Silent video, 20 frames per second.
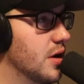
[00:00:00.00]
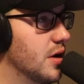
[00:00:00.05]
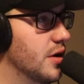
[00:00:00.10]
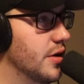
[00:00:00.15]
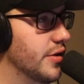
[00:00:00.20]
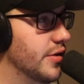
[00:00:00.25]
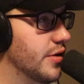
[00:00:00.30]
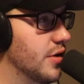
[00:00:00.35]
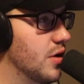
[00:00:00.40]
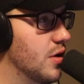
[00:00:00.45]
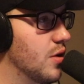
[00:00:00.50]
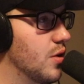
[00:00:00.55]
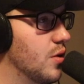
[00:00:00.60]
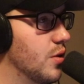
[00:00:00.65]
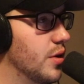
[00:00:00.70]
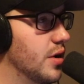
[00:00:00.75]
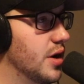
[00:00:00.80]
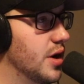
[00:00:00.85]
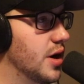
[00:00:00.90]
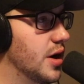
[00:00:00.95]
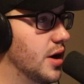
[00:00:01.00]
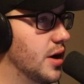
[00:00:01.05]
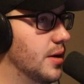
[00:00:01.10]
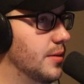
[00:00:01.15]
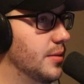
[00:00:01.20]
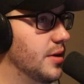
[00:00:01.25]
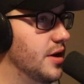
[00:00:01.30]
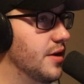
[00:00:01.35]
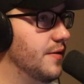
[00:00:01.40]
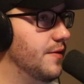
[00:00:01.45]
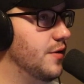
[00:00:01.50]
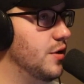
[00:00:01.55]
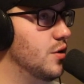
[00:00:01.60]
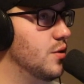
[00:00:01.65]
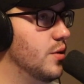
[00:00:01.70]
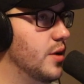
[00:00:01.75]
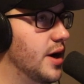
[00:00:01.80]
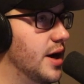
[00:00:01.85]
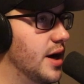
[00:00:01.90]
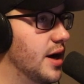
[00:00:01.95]
Okay. So if
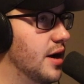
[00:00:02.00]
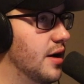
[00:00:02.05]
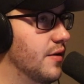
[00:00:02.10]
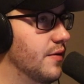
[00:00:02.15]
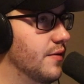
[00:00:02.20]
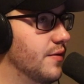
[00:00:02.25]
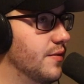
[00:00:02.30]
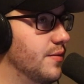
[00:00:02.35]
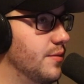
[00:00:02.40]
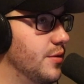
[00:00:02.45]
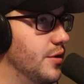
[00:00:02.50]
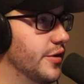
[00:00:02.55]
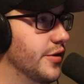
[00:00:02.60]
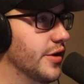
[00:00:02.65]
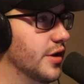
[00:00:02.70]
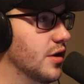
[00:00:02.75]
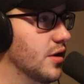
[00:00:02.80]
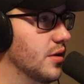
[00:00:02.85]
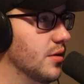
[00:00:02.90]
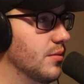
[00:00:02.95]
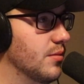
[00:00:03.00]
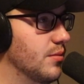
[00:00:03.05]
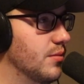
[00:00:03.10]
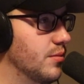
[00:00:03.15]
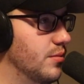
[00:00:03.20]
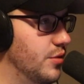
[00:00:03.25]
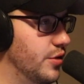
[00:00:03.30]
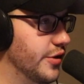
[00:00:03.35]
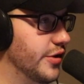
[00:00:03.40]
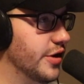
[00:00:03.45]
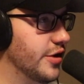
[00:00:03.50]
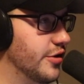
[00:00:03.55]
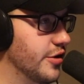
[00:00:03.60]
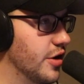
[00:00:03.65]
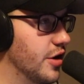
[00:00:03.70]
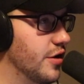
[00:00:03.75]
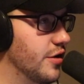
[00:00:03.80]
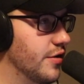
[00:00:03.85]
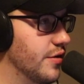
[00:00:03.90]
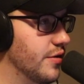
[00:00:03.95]
you have music
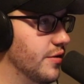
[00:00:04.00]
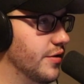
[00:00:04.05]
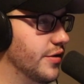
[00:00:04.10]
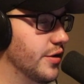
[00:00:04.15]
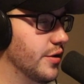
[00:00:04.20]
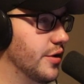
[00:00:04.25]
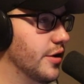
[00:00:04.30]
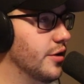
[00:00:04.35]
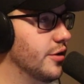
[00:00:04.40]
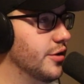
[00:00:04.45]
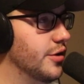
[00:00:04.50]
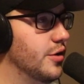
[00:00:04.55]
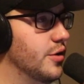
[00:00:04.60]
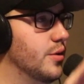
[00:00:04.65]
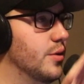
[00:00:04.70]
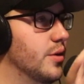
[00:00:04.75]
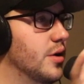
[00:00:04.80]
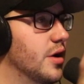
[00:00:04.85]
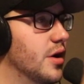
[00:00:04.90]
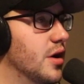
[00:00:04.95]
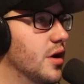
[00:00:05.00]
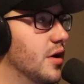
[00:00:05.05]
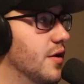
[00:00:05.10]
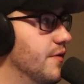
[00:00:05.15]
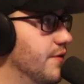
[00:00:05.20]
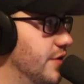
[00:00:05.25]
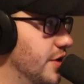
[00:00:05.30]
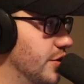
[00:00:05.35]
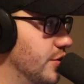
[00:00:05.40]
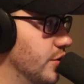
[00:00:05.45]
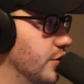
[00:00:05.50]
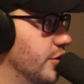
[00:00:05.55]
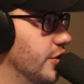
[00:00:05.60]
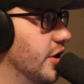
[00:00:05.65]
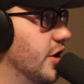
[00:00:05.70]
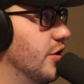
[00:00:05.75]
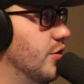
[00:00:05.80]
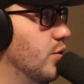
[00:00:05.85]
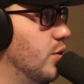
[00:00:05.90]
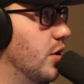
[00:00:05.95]
judge, so they'll do visual
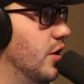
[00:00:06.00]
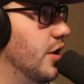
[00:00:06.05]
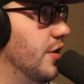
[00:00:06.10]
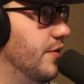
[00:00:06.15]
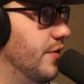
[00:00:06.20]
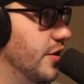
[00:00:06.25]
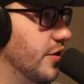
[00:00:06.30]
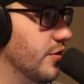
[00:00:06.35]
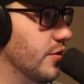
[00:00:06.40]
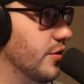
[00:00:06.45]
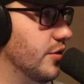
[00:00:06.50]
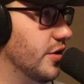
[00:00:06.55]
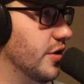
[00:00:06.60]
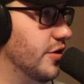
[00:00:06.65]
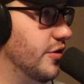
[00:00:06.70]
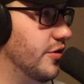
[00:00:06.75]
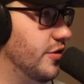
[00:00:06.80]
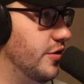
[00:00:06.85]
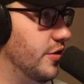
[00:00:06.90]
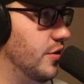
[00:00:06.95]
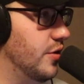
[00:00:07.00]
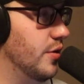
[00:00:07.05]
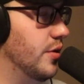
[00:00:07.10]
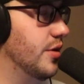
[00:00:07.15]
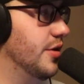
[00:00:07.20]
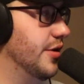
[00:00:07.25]
judge 1, visual judge 2.